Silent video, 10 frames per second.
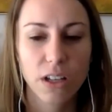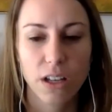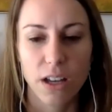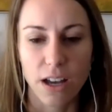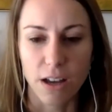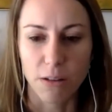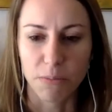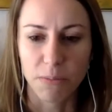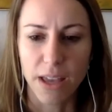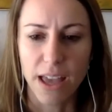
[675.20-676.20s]

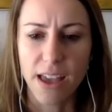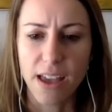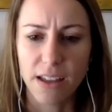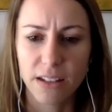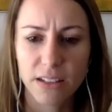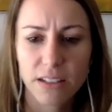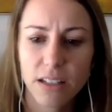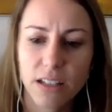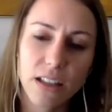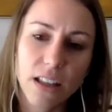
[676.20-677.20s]
And
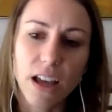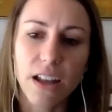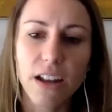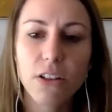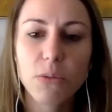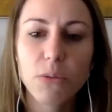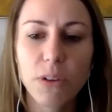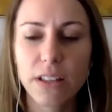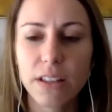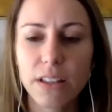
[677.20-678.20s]
another
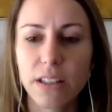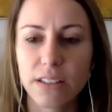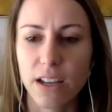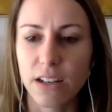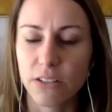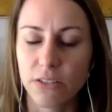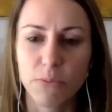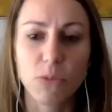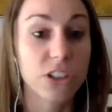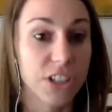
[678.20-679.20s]
one that's kind of
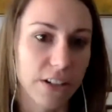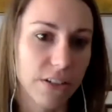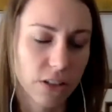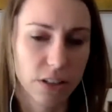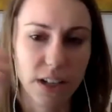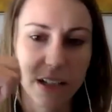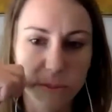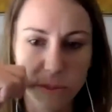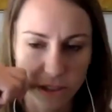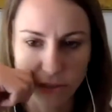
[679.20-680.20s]
more general and not
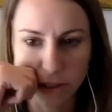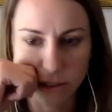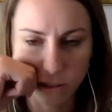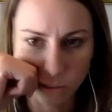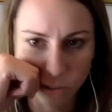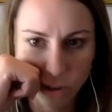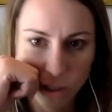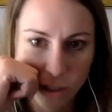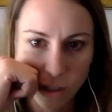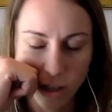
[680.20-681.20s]
specific to
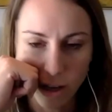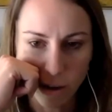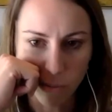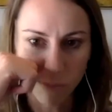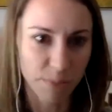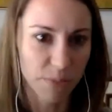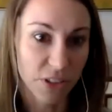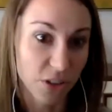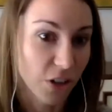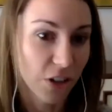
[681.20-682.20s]

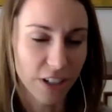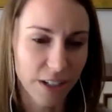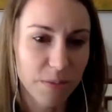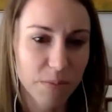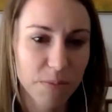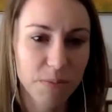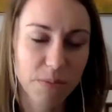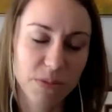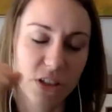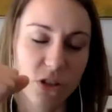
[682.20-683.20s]
this current
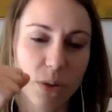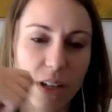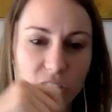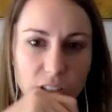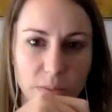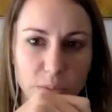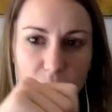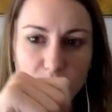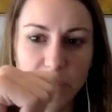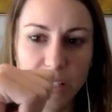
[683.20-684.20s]
situation
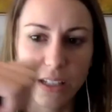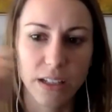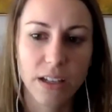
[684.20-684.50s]
would be